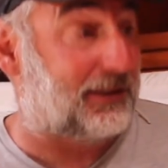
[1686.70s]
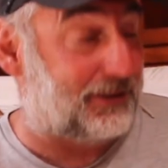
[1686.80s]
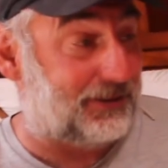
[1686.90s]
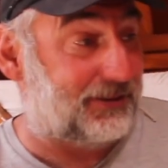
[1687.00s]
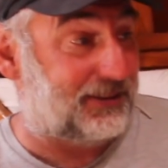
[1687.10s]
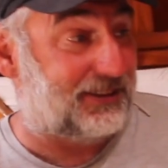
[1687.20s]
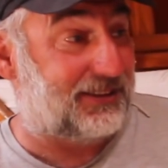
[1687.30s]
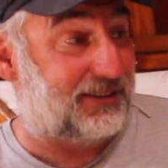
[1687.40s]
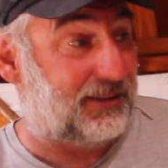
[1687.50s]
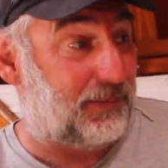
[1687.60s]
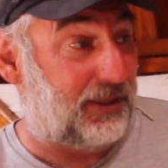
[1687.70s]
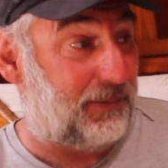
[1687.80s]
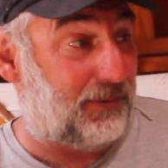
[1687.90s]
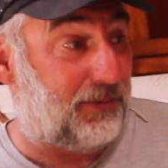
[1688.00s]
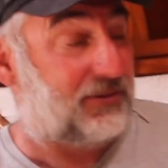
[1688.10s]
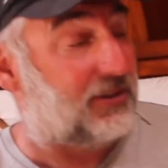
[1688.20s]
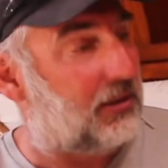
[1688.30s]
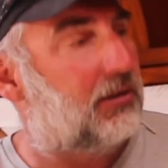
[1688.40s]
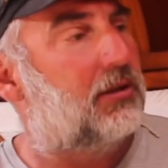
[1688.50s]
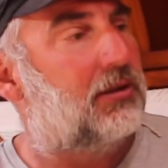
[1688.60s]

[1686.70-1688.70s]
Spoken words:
to the people and say,